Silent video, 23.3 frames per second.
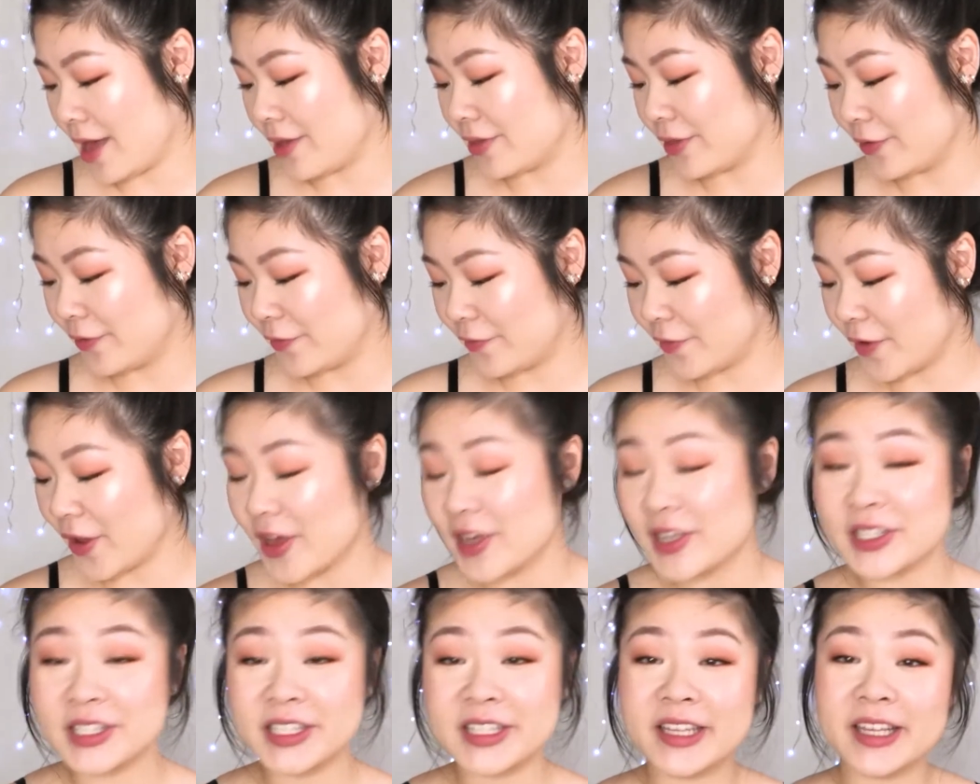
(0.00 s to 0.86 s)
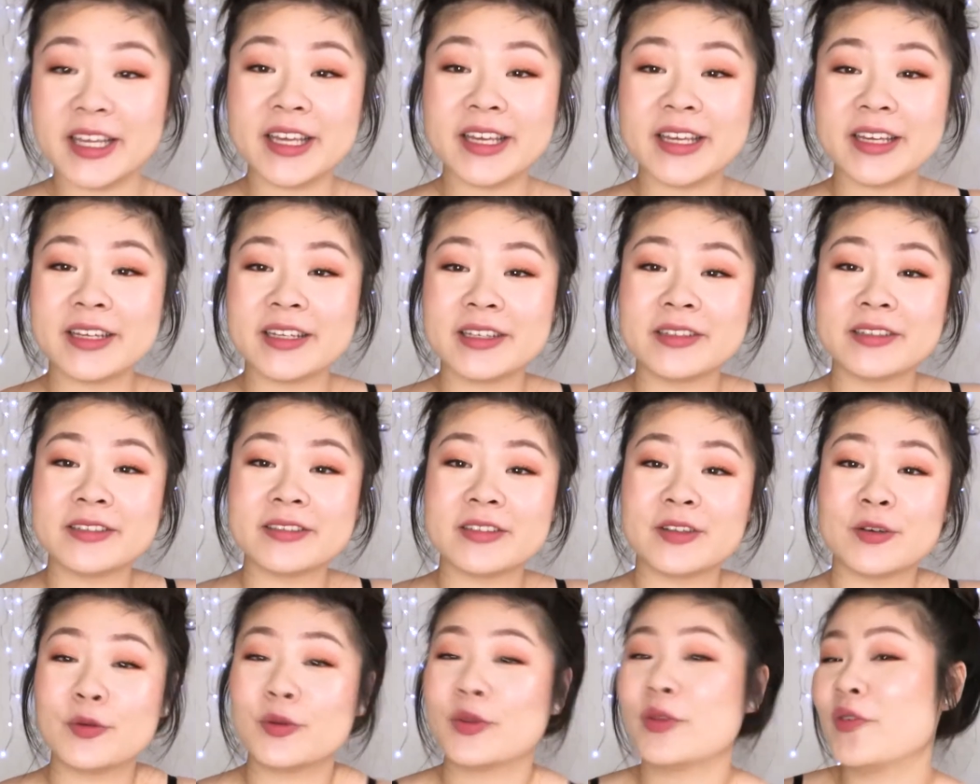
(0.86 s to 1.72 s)
The first
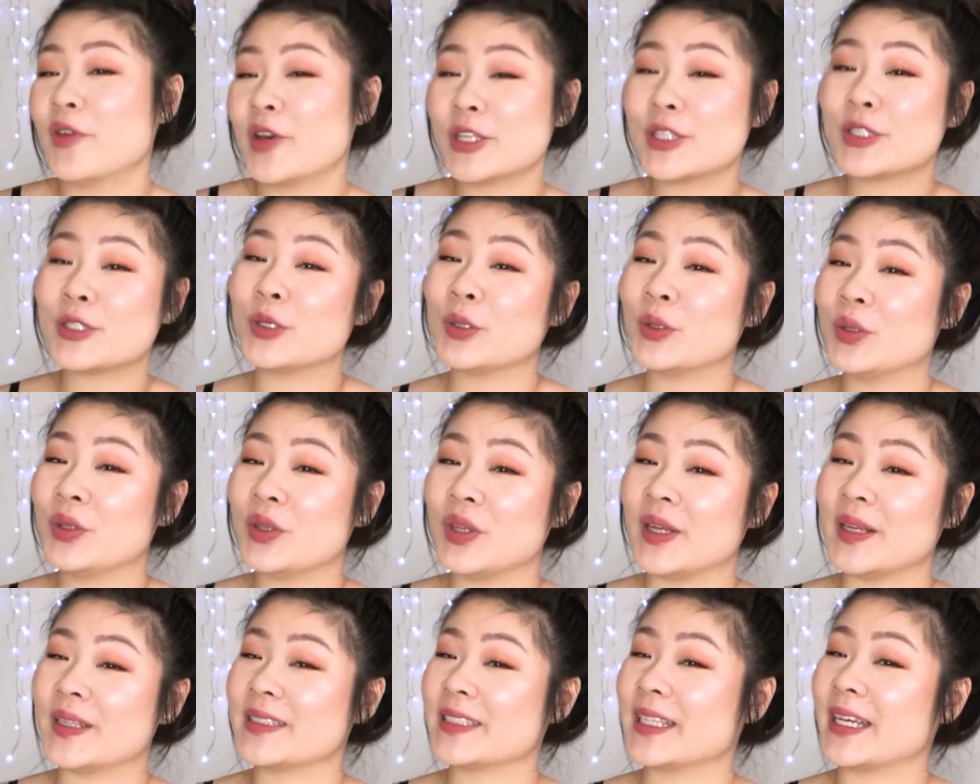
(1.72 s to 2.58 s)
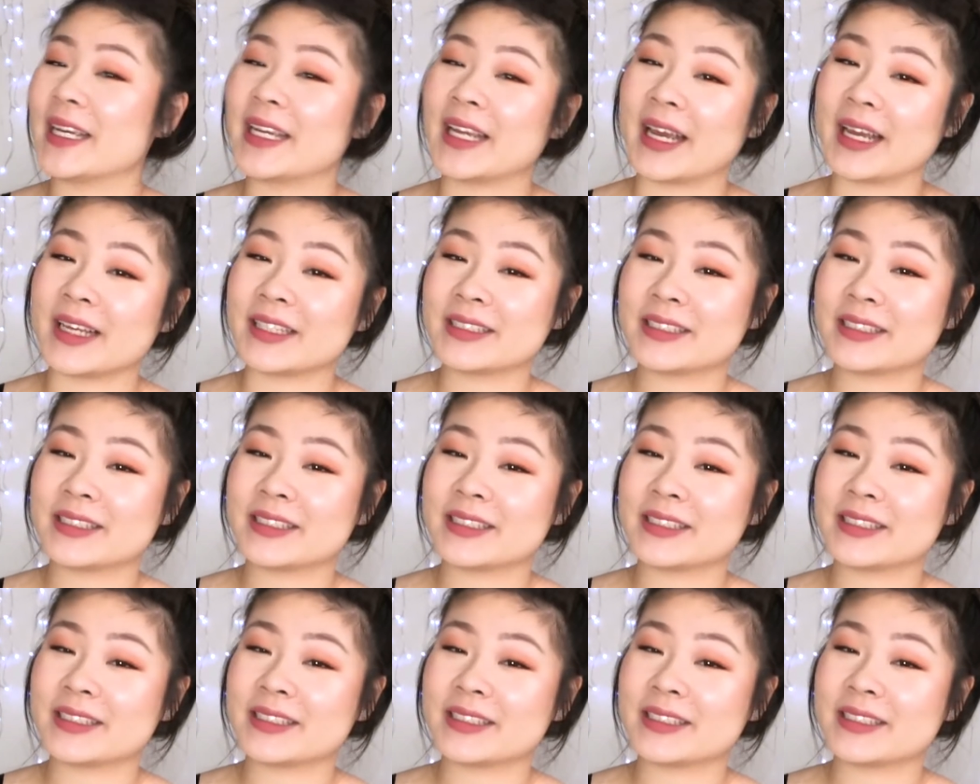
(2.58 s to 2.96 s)
two things, I guess,